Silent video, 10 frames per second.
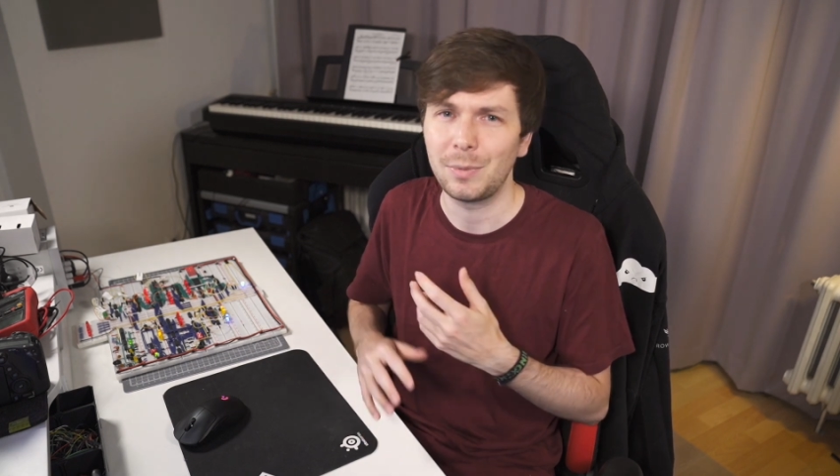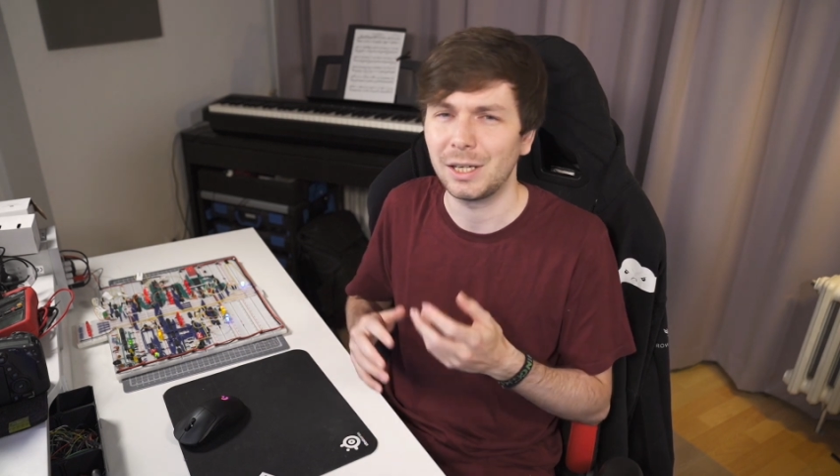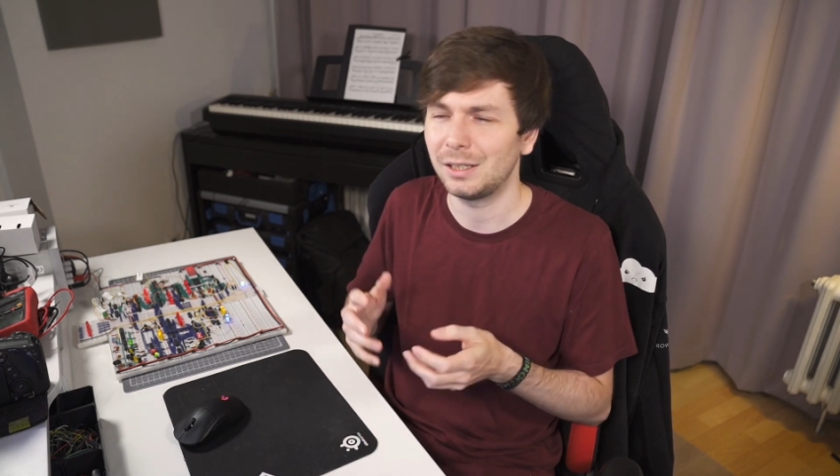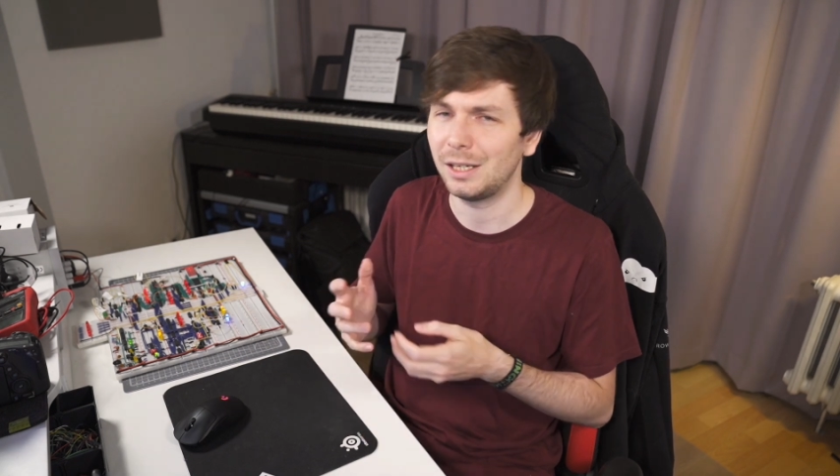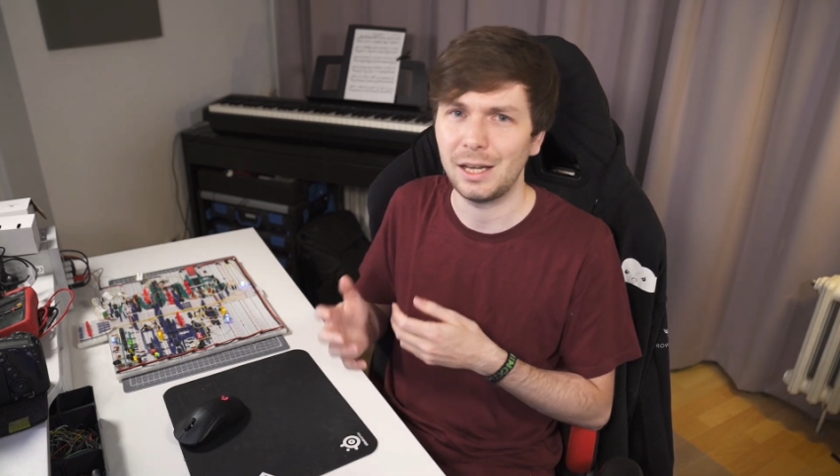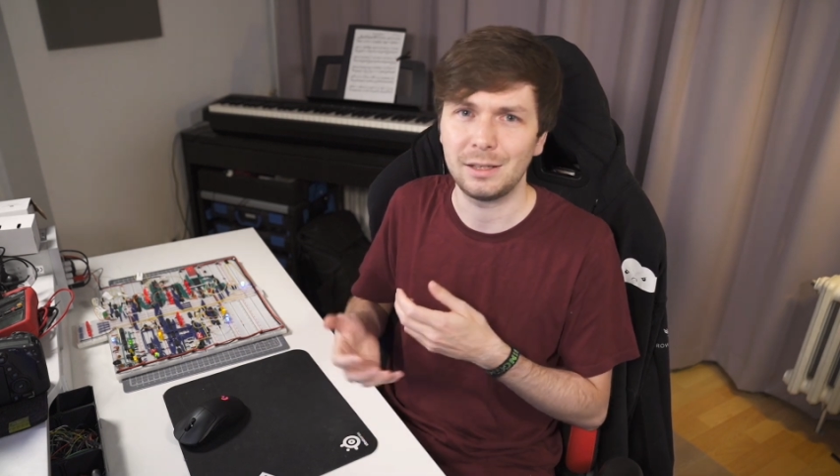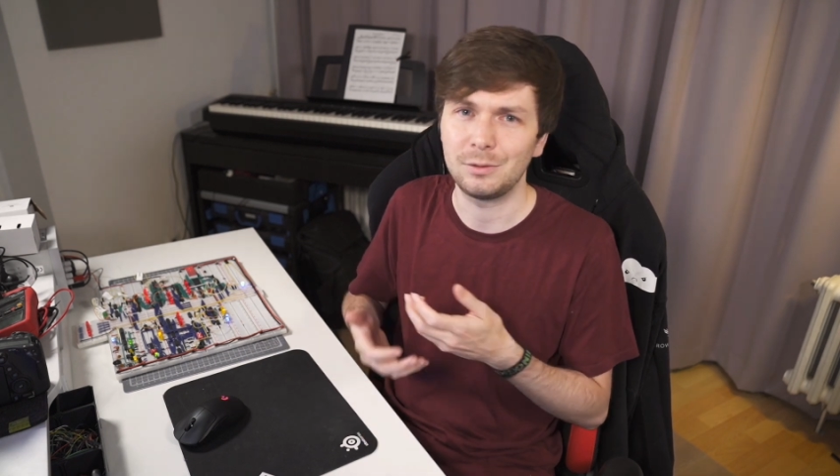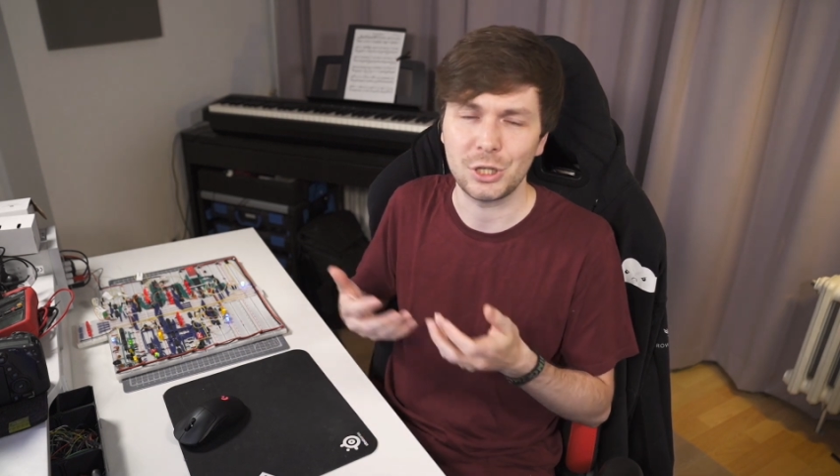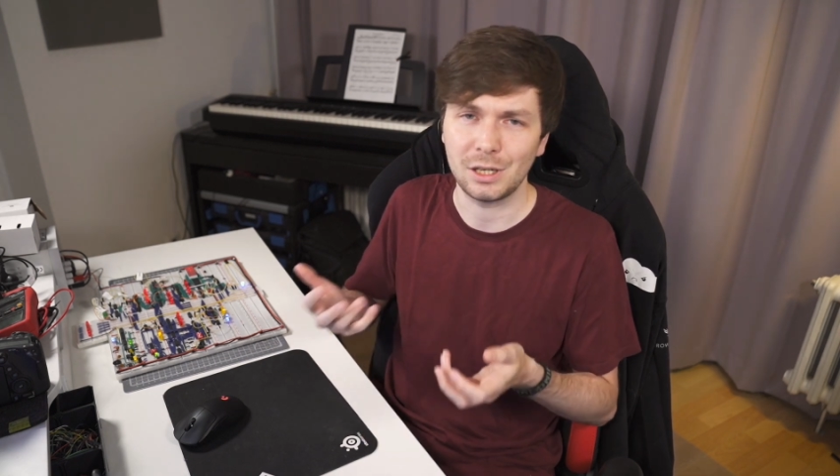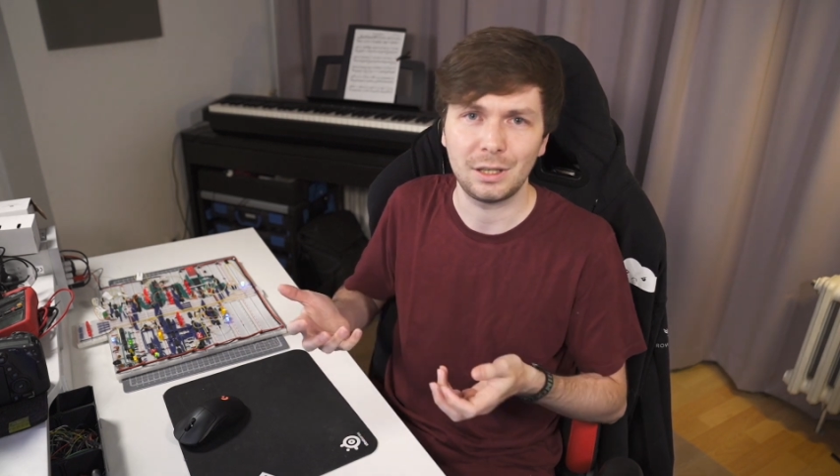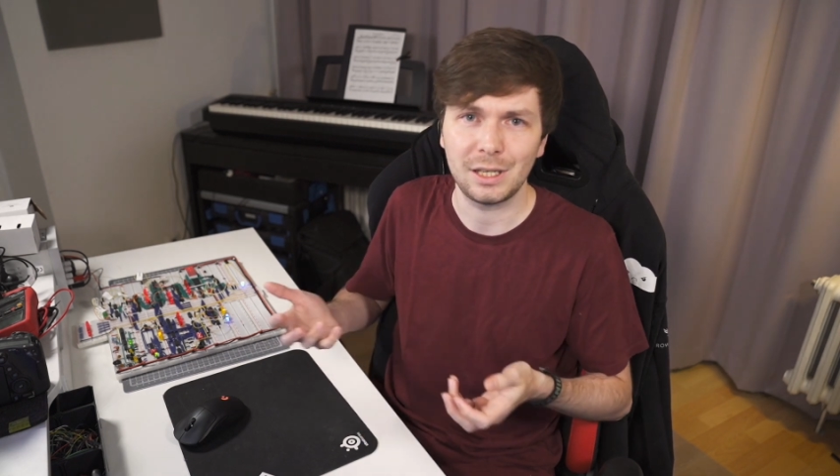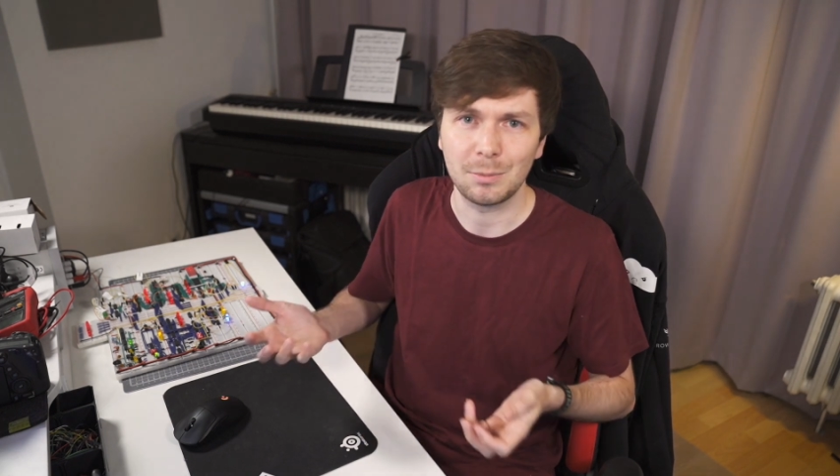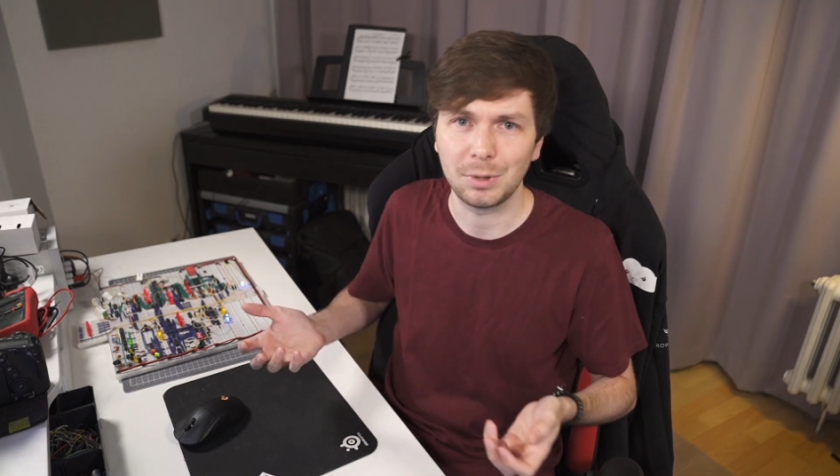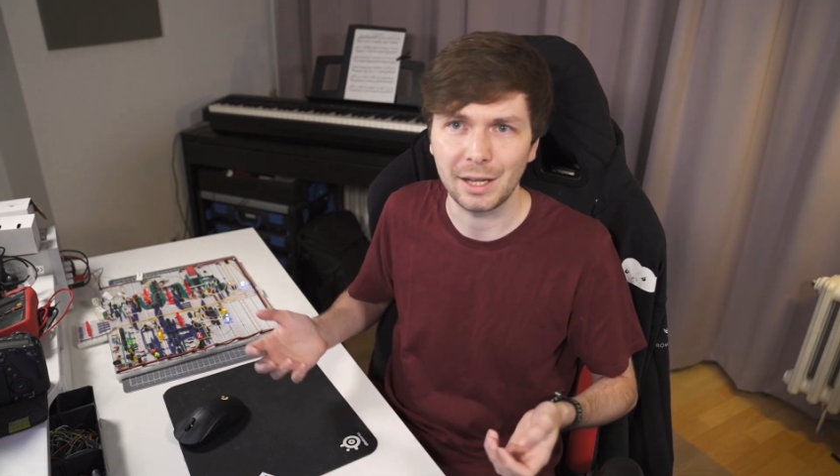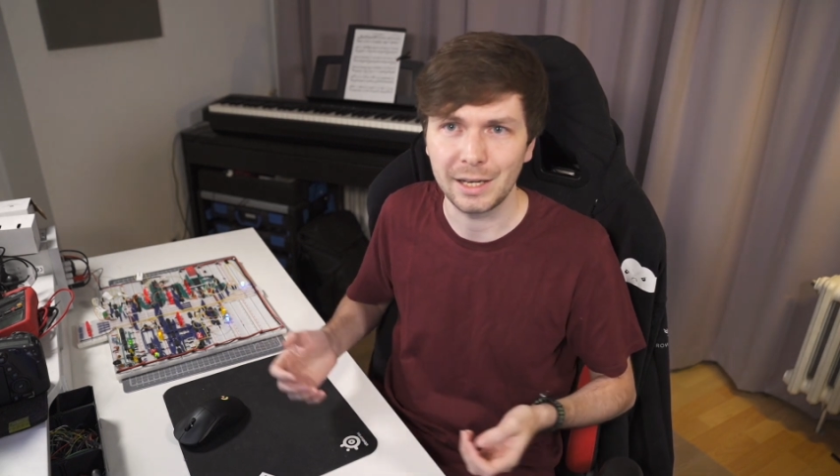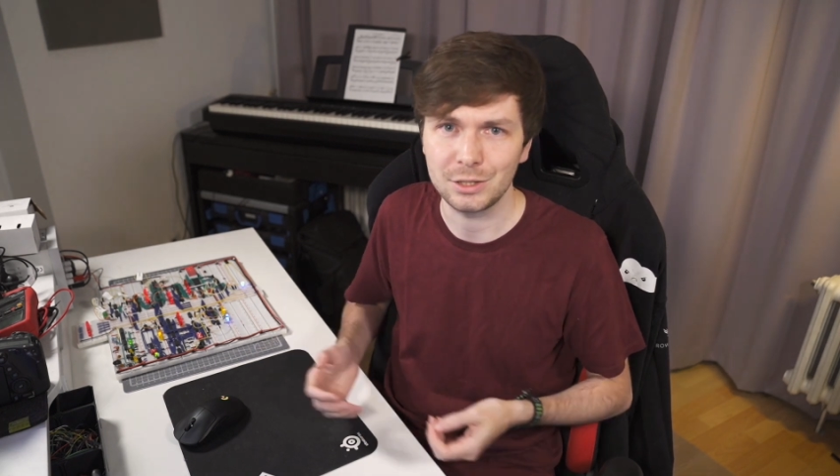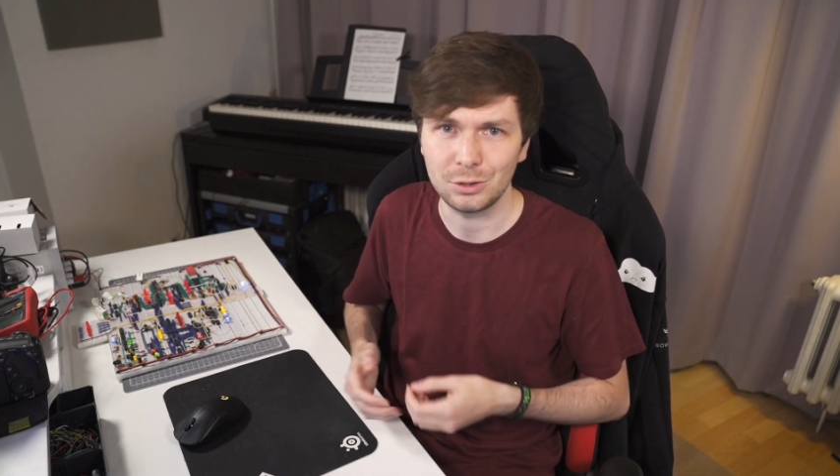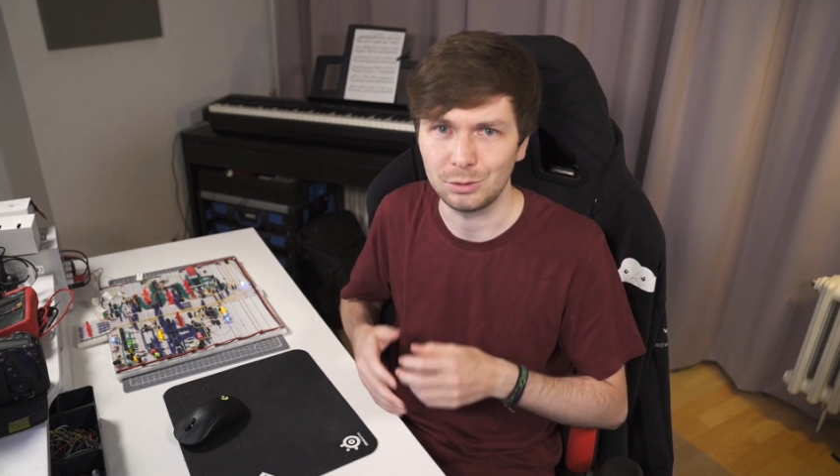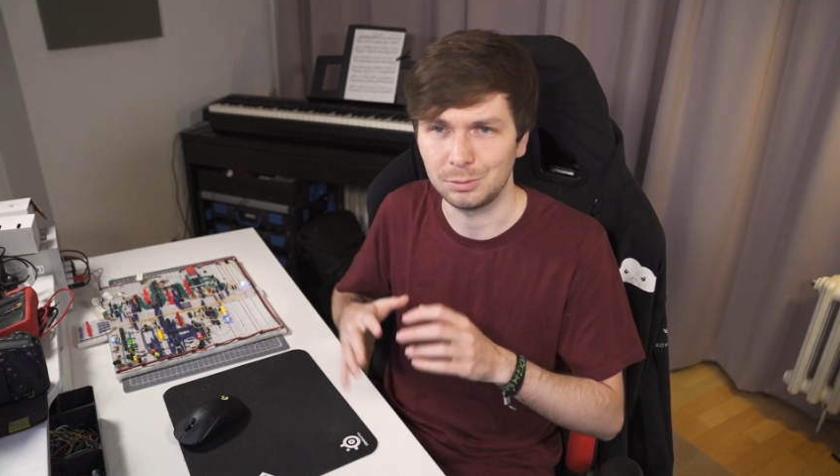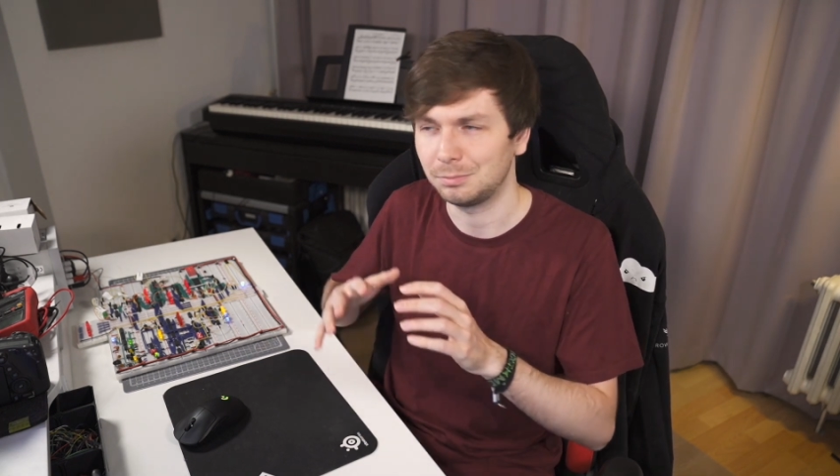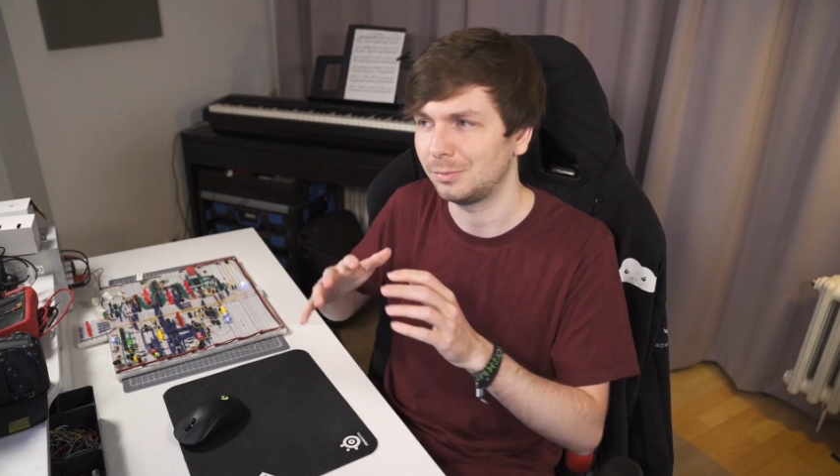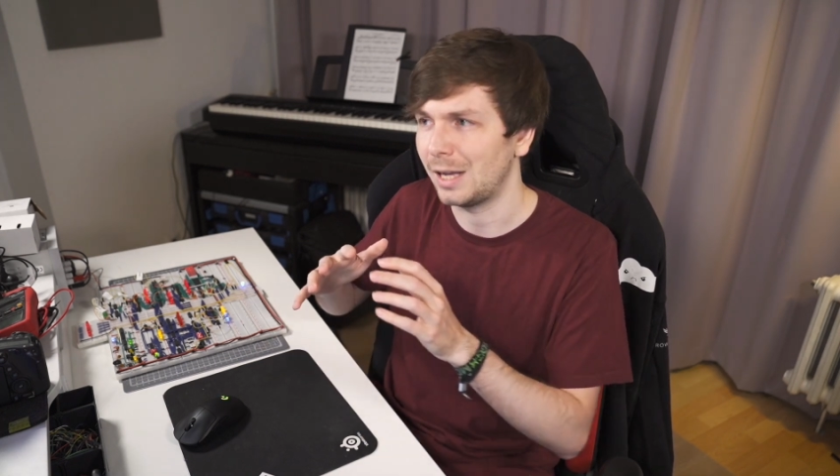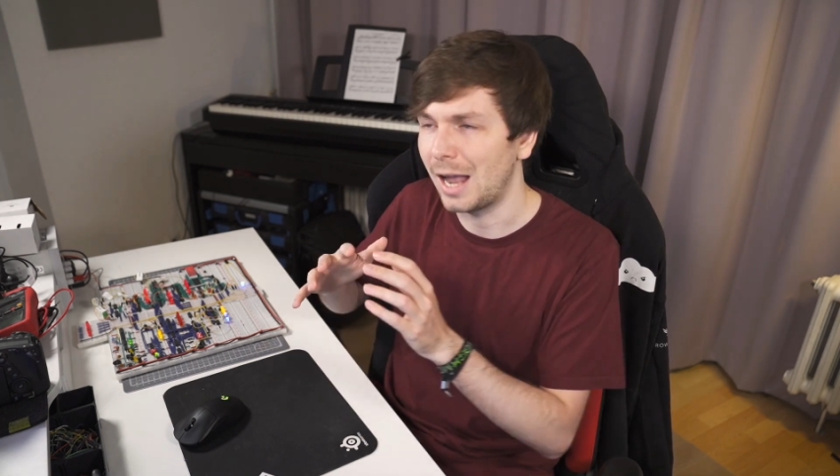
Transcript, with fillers: but it generally applies to